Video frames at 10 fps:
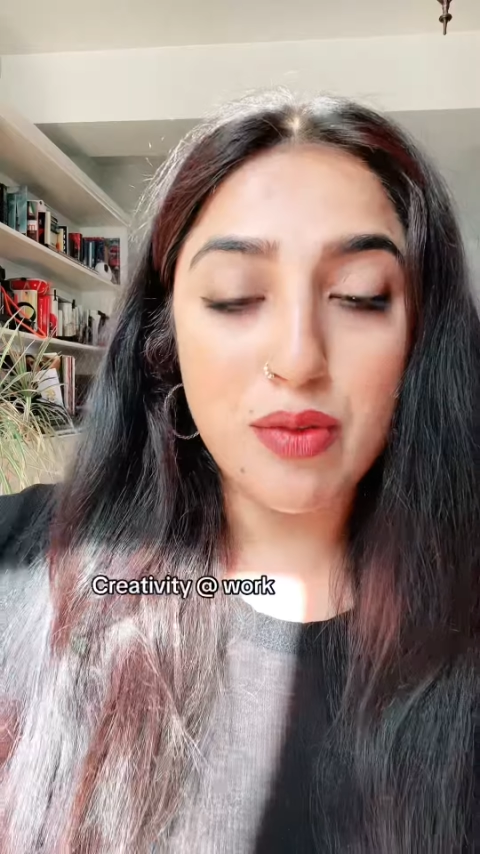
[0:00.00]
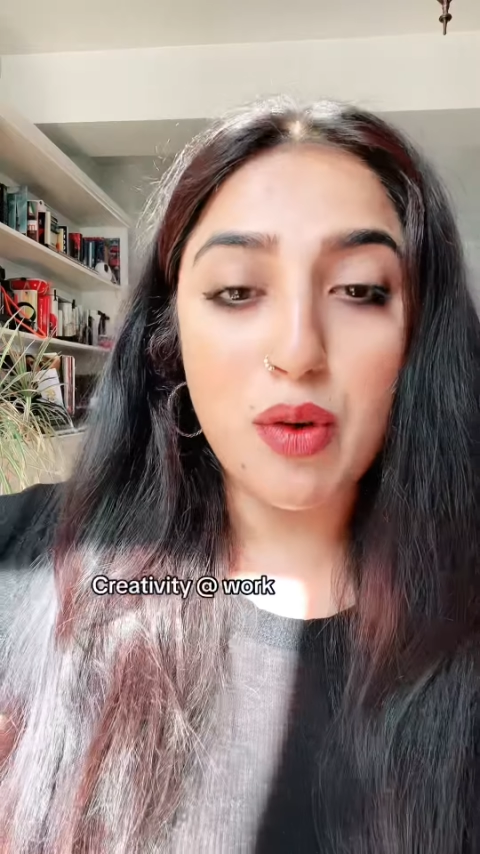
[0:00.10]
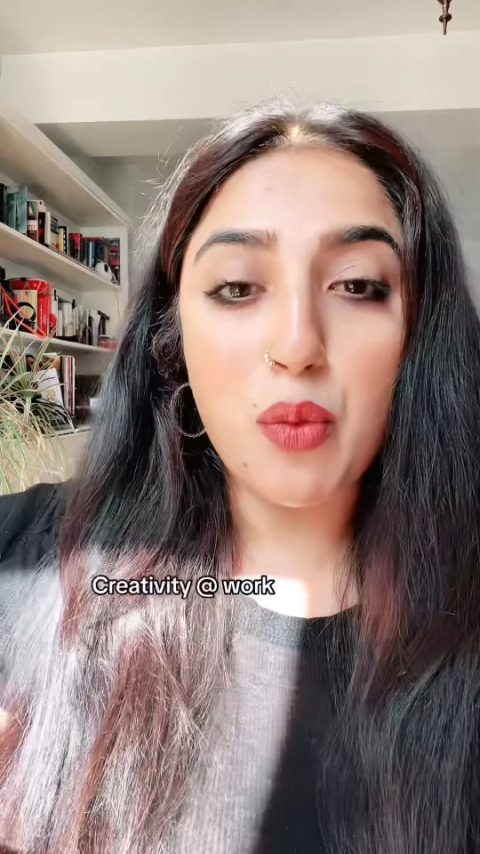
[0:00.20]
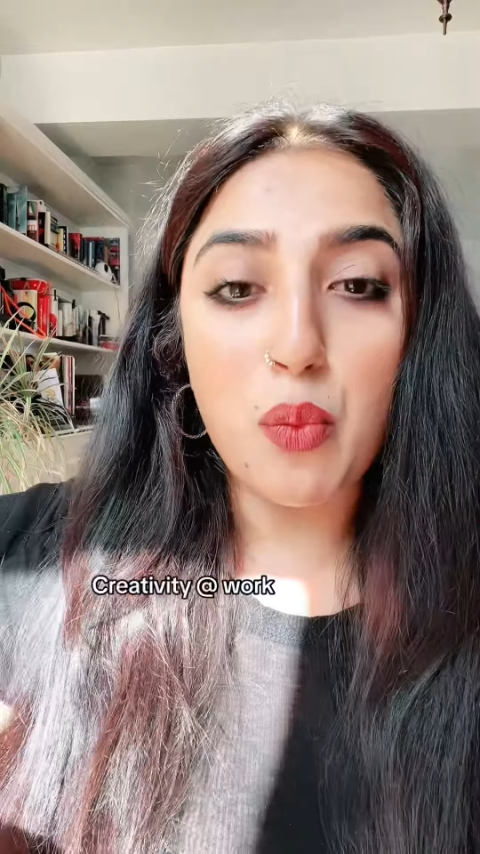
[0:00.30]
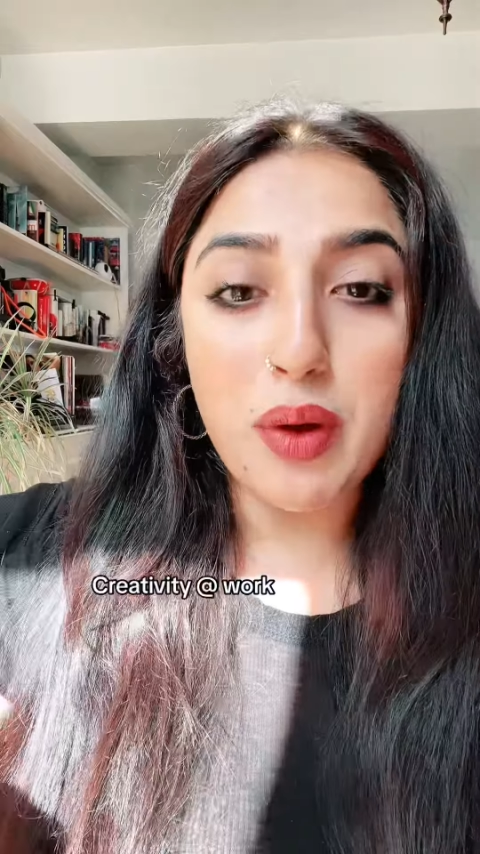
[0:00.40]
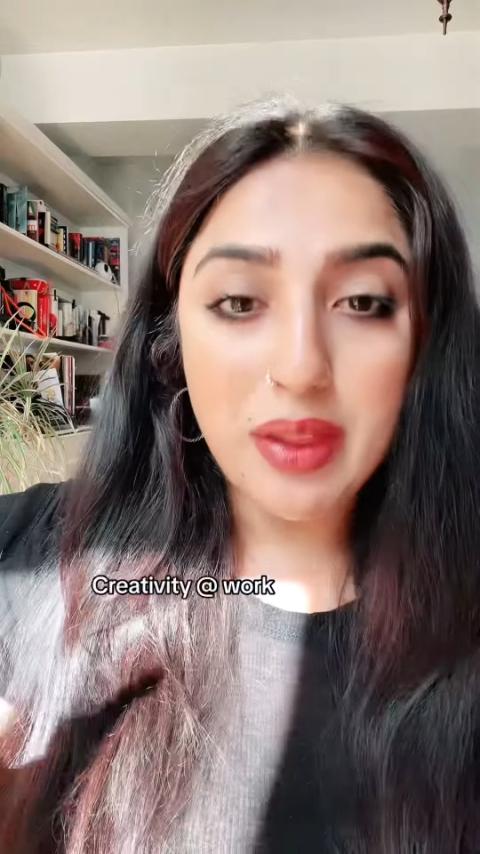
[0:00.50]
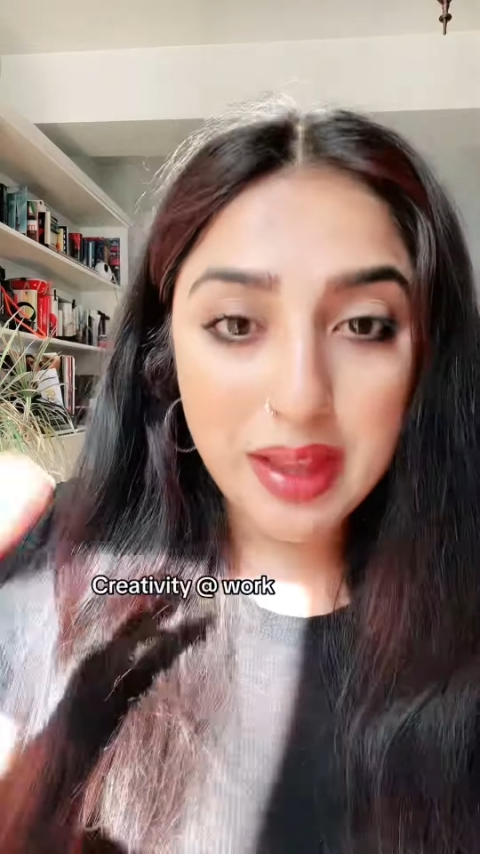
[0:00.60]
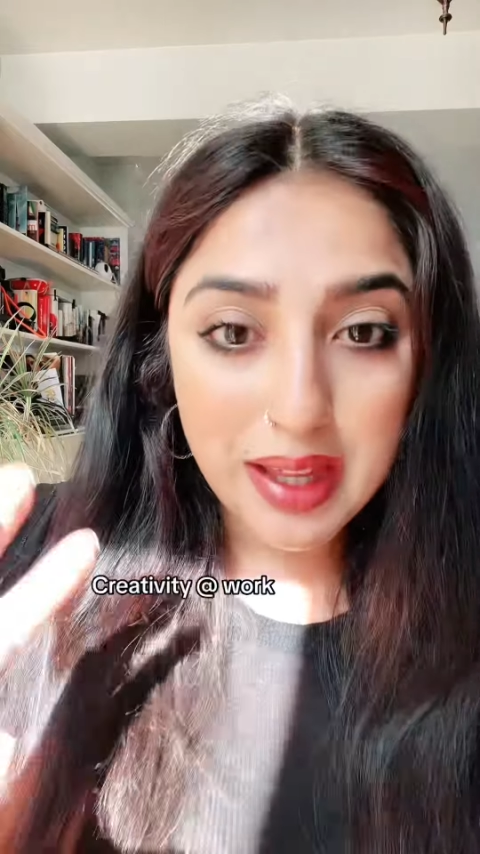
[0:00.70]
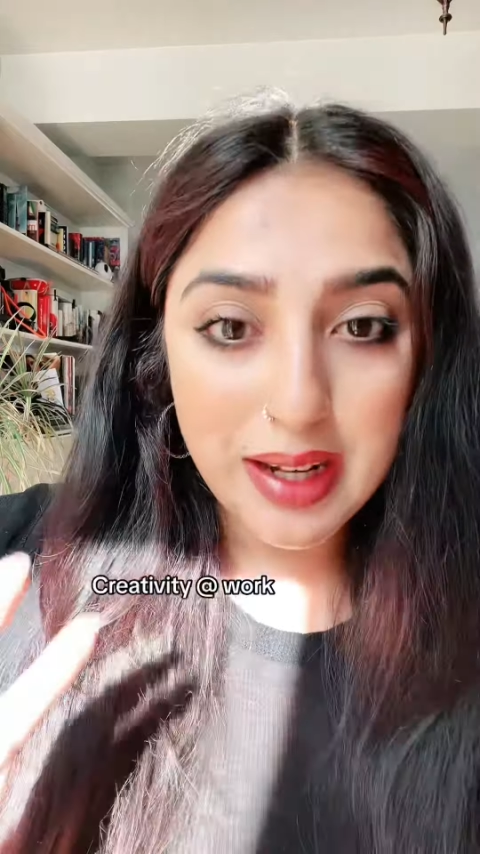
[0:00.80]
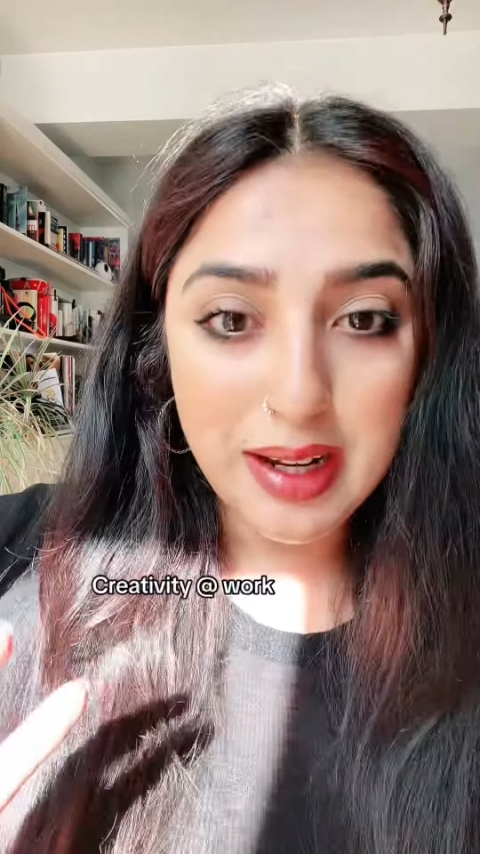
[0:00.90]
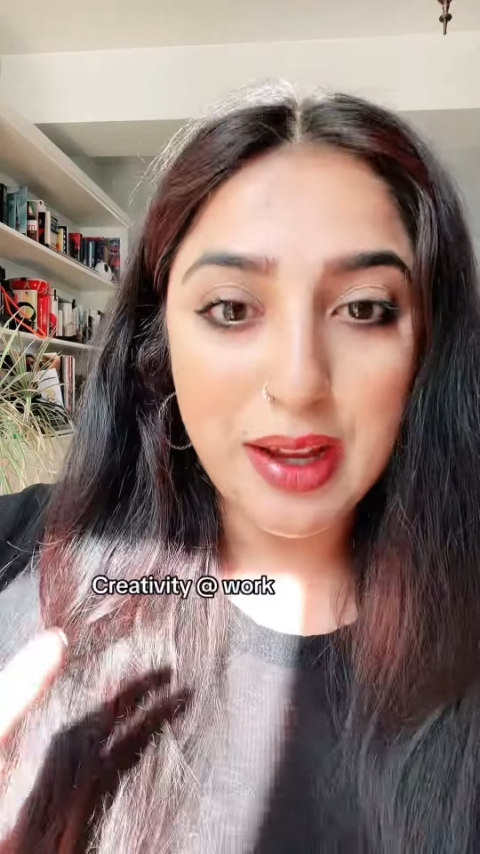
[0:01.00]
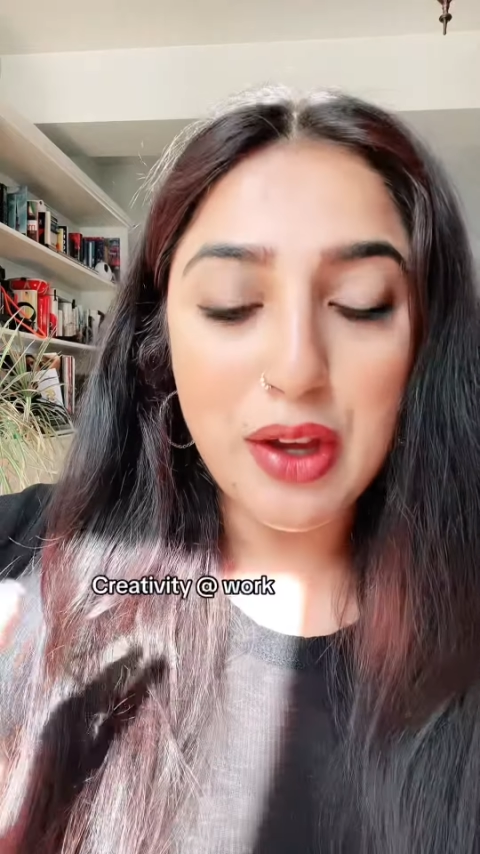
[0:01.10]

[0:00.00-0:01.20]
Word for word: within